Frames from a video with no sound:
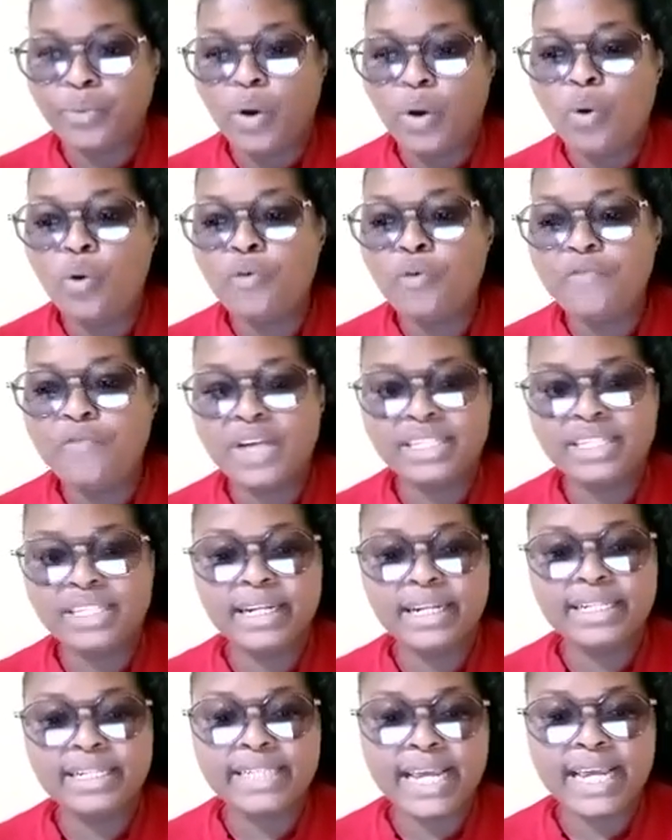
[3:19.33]
who
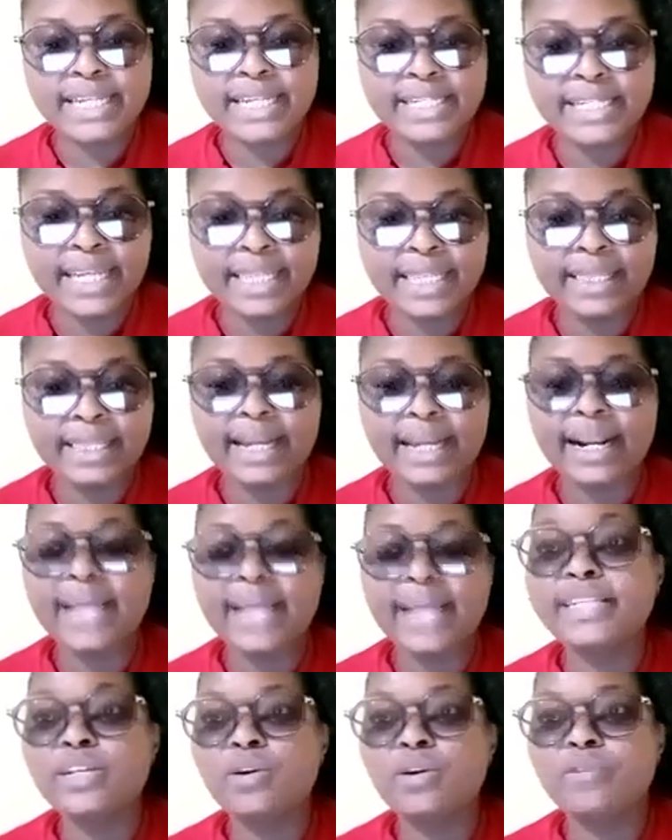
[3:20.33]
facilitated the
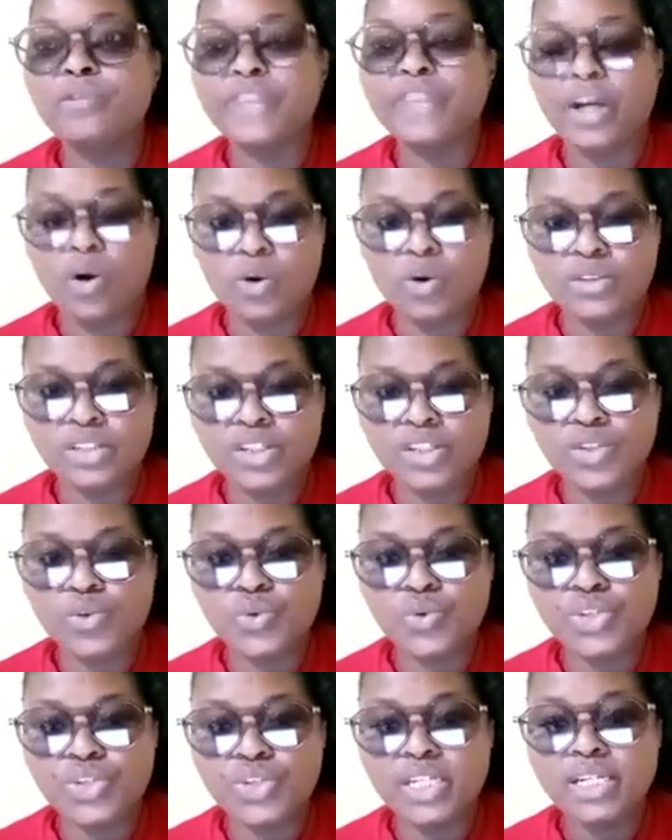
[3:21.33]
writing of the
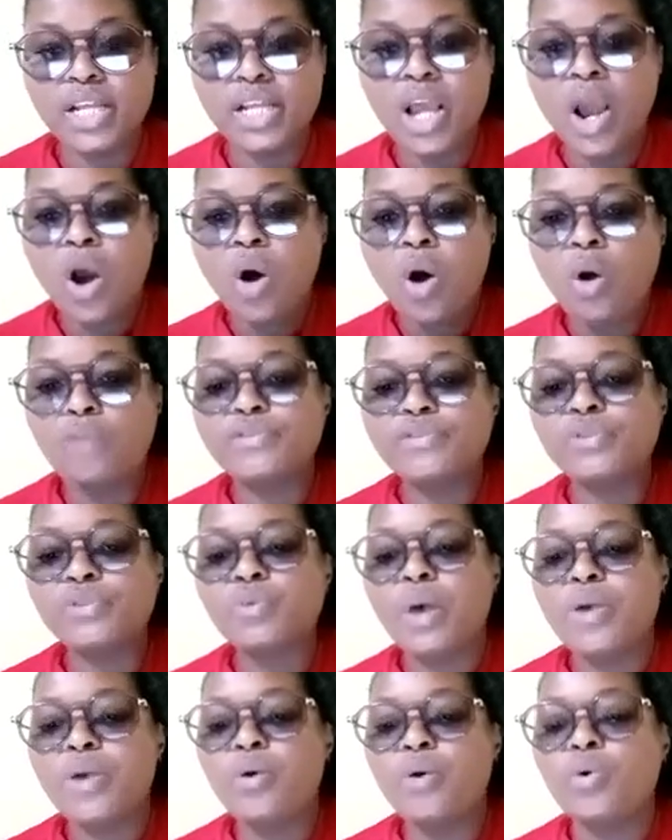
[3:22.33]
Constitution of
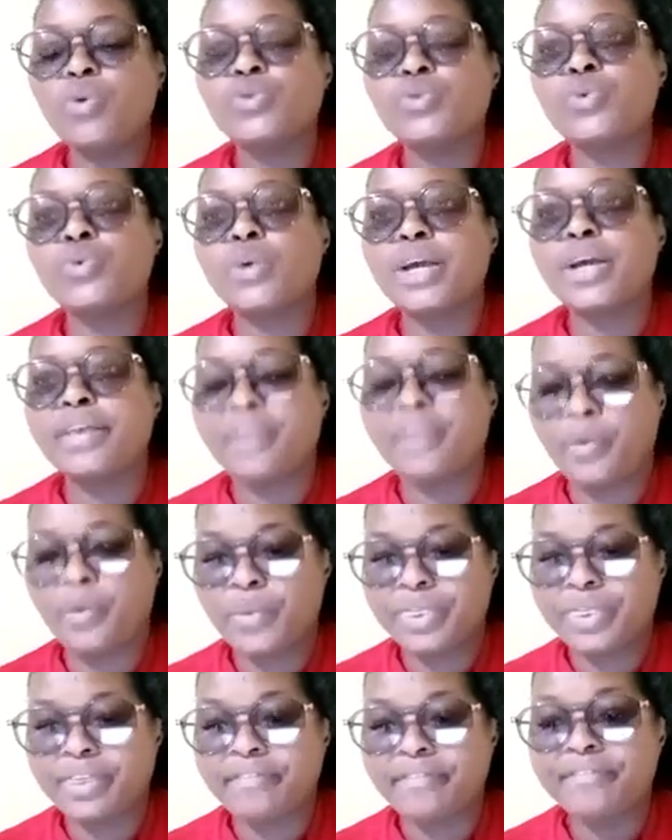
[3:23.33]
Swayoko together
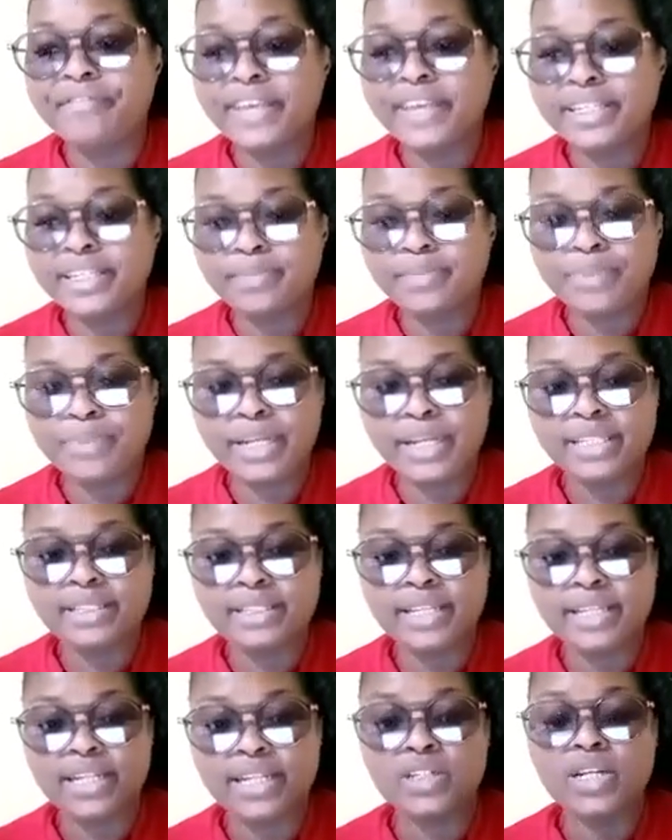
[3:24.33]
with the first
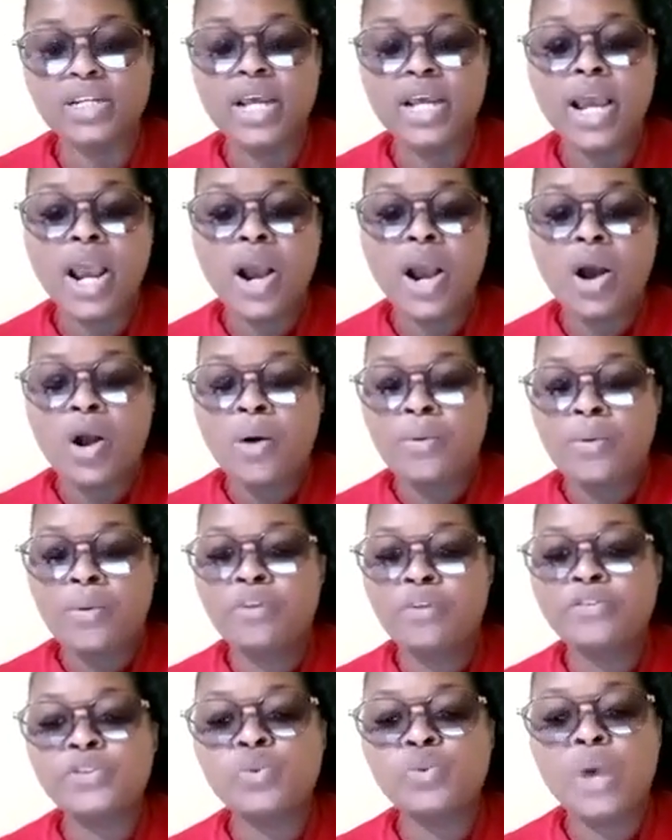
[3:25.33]
president
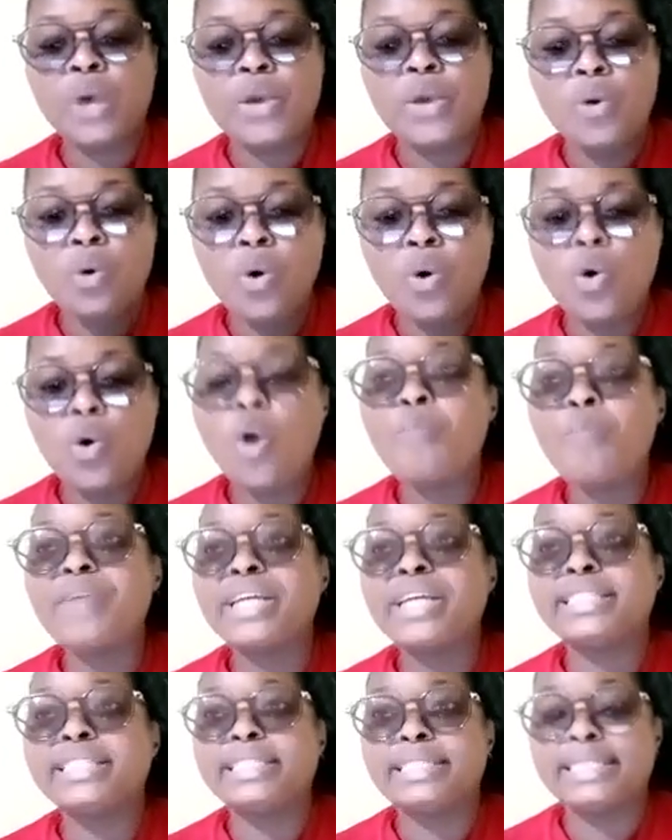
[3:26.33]
of Swayoko,
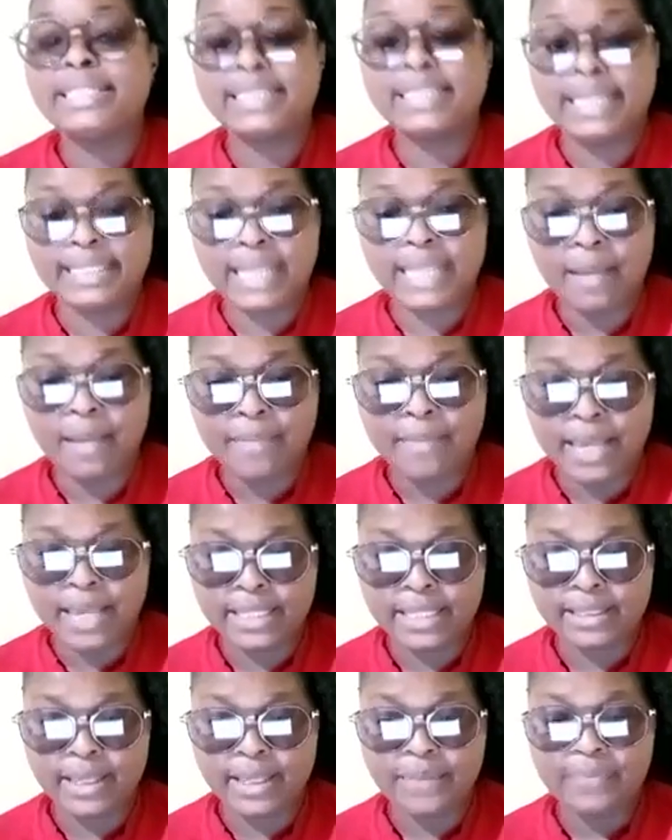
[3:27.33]
Comrade Didiza
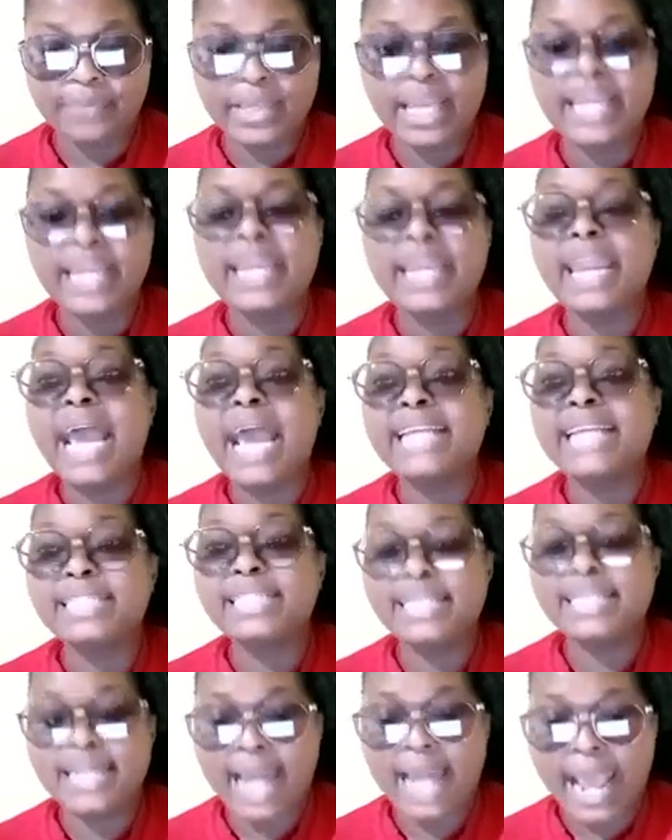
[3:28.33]
Thabetse, in
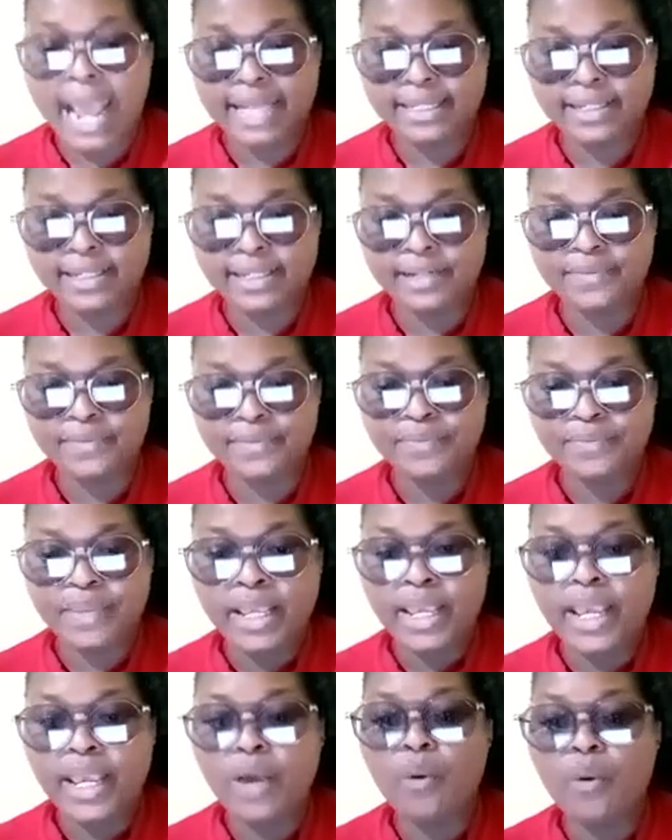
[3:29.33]
1990.
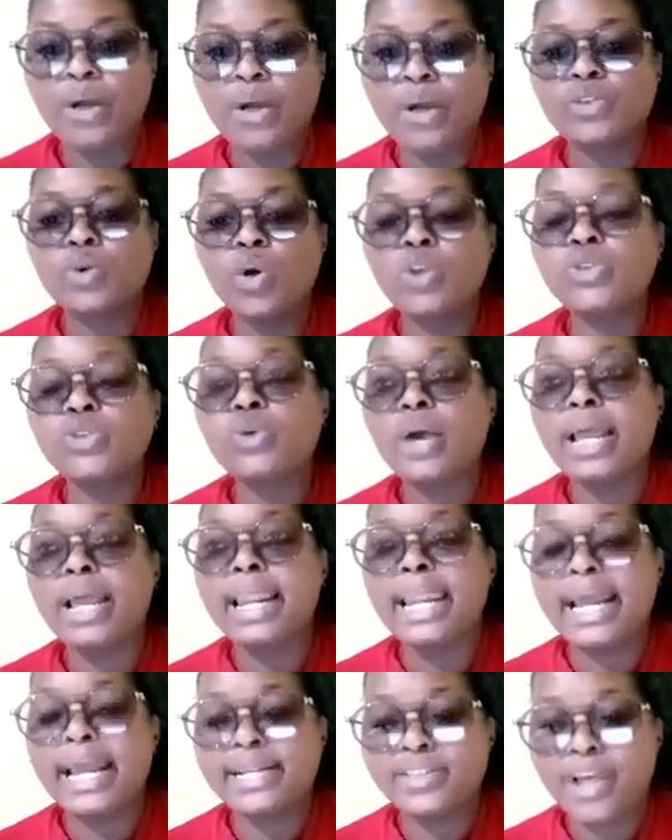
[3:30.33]
He was also a
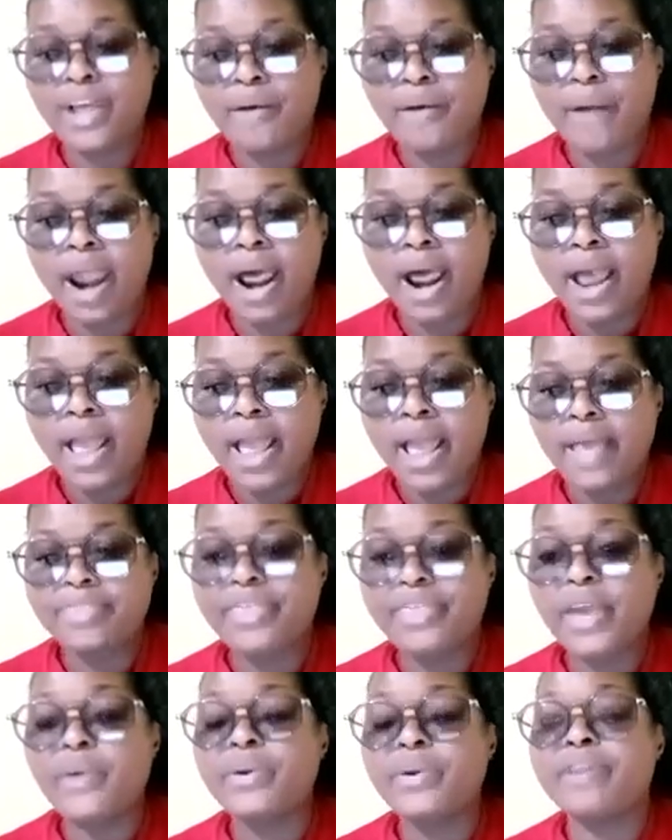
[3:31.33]
lecturer at
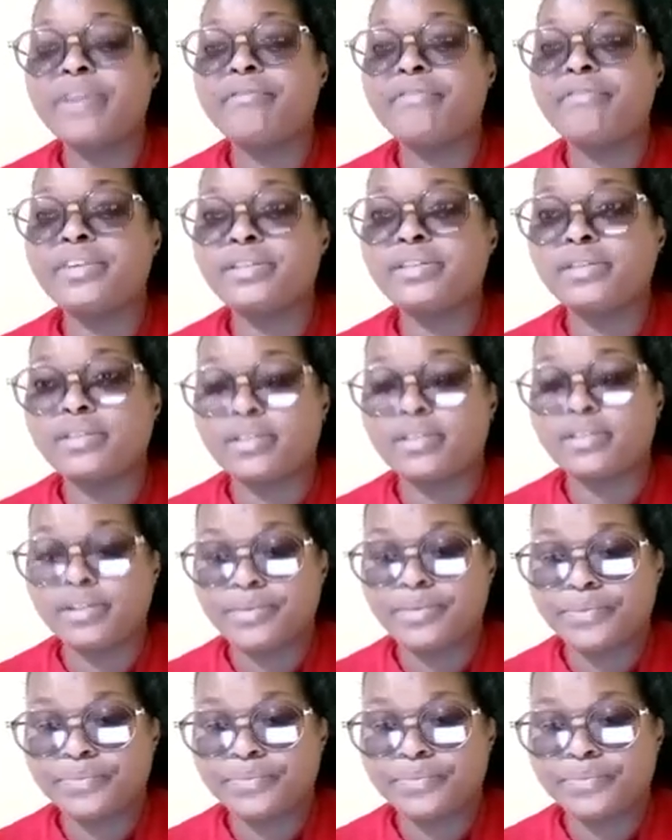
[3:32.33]
the university.